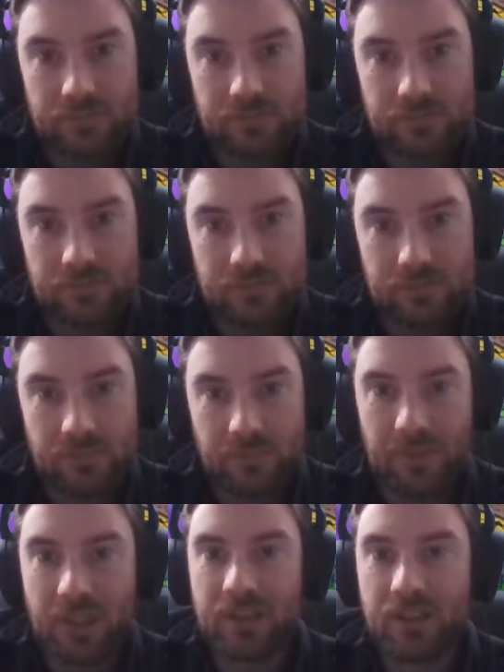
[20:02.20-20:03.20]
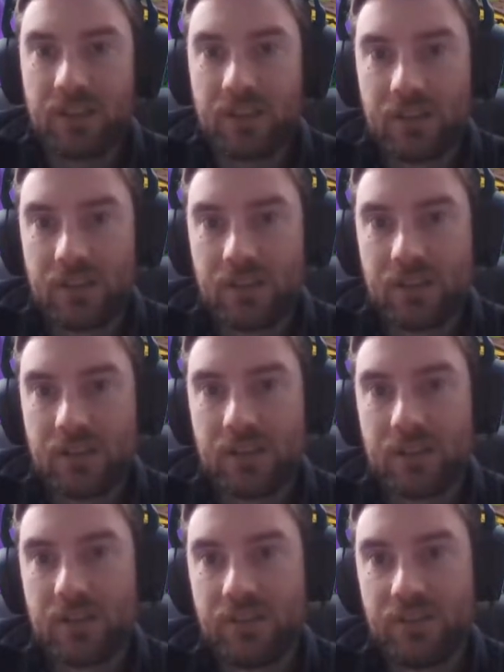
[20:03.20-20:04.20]
Oh, man.
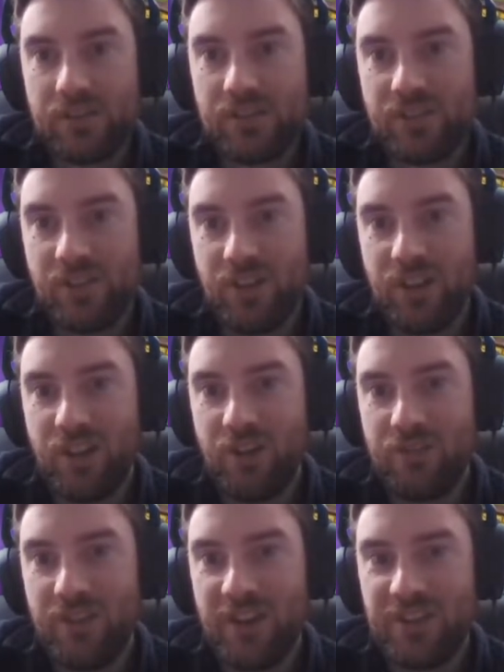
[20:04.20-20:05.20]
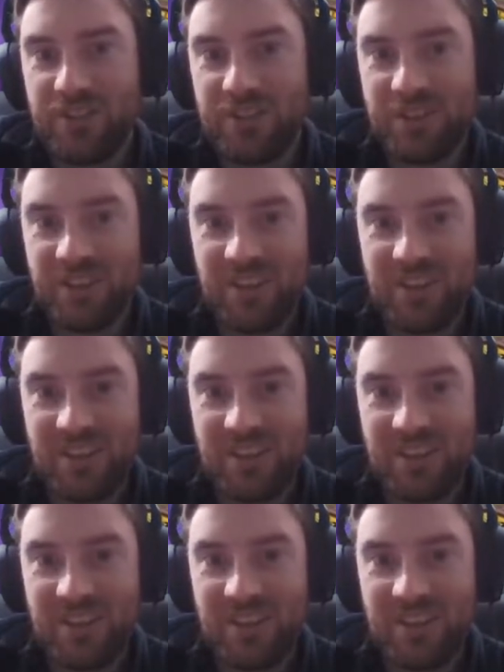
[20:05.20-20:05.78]
Got a lot of value here.